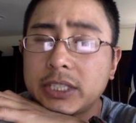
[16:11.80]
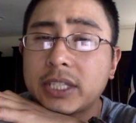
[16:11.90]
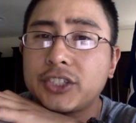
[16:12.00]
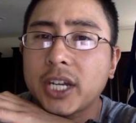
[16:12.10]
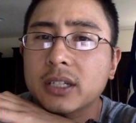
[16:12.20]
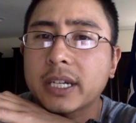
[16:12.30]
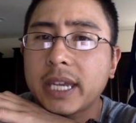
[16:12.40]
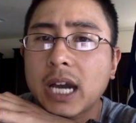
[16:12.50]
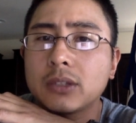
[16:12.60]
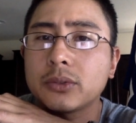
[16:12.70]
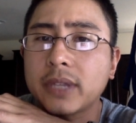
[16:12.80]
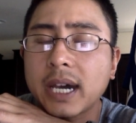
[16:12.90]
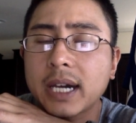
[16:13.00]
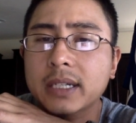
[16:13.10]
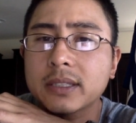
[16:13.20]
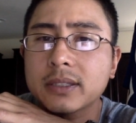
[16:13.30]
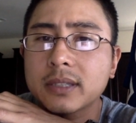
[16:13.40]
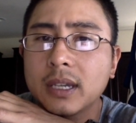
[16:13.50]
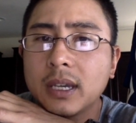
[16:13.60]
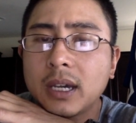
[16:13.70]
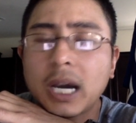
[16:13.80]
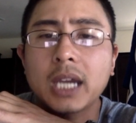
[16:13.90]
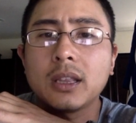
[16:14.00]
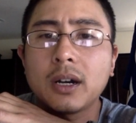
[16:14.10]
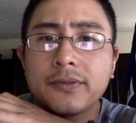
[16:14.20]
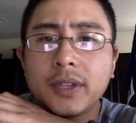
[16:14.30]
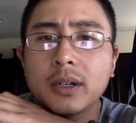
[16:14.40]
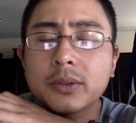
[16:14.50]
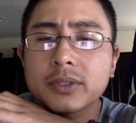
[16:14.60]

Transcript: Gel Cayano 9s. I love those.